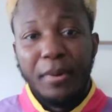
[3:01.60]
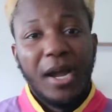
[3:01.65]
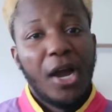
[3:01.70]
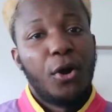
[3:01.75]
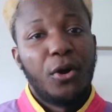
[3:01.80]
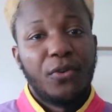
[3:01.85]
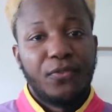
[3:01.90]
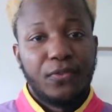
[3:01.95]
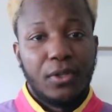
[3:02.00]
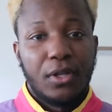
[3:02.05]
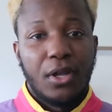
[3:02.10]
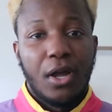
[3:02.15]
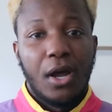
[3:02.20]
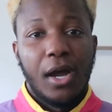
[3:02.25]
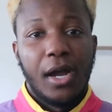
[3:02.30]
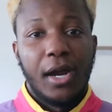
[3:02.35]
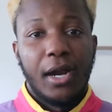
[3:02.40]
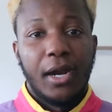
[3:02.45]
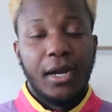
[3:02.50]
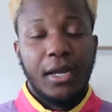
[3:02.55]
powerful
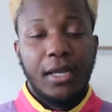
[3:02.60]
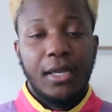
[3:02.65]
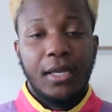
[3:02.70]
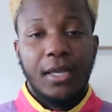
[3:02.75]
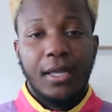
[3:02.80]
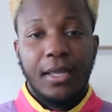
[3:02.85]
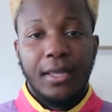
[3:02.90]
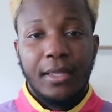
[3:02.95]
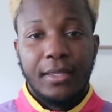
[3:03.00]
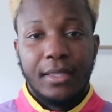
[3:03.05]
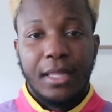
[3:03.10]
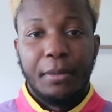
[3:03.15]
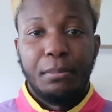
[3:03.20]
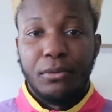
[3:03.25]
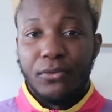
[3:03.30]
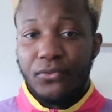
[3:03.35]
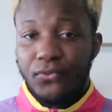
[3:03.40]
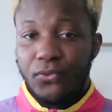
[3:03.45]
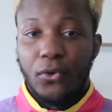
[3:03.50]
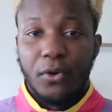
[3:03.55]
car that
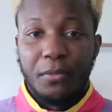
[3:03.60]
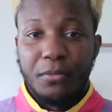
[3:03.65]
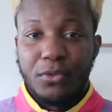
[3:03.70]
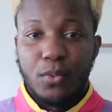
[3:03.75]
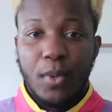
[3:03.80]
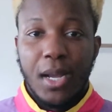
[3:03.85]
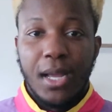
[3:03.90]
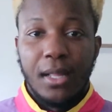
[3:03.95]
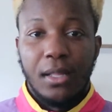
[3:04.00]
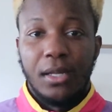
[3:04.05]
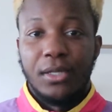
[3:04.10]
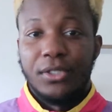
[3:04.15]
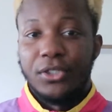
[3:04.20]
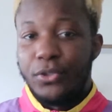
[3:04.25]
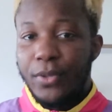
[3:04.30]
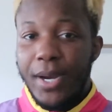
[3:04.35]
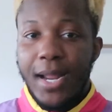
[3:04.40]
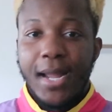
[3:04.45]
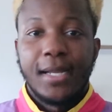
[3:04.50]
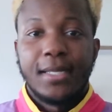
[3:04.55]
performs well on
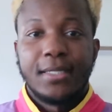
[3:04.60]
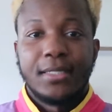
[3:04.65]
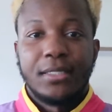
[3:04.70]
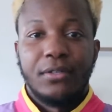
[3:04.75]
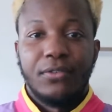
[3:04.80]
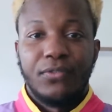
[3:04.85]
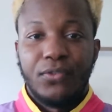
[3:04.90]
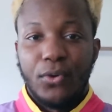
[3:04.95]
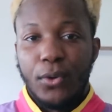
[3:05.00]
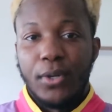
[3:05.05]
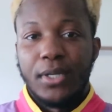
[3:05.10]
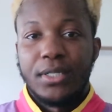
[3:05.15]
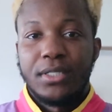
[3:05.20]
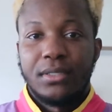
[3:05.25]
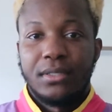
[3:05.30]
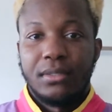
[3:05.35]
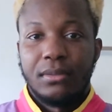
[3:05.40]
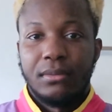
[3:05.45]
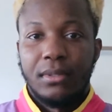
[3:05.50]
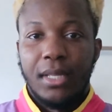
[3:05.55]
tracks and of
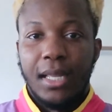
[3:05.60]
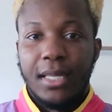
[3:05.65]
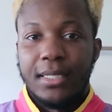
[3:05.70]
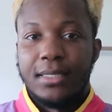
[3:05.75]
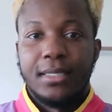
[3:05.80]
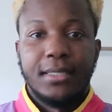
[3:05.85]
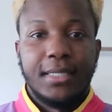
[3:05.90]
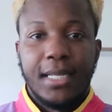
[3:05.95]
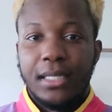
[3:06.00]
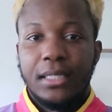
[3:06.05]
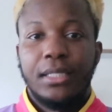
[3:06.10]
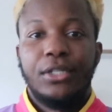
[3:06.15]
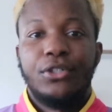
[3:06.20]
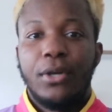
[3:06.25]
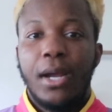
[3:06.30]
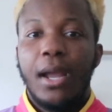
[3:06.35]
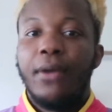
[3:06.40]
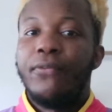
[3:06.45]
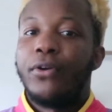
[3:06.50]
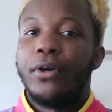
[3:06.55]
course as a daily
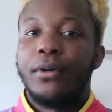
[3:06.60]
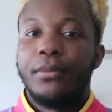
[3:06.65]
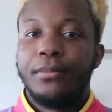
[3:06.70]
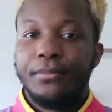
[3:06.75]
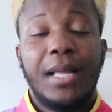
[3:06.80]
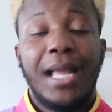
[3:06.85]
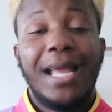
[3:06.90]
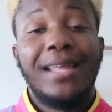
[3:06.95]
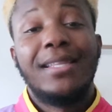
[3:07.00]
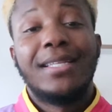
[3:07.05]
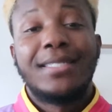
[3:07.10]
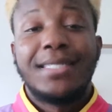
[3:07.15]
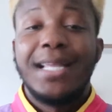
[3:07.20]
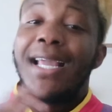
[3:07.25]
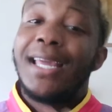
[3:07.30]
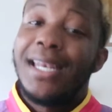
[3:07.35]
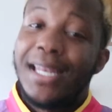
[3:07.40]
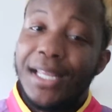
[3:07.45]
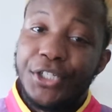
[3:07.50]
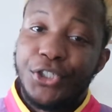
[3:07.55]
driver. And the
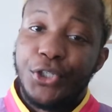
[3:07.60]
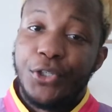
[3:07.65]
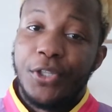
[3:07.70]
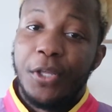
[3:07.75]
second issue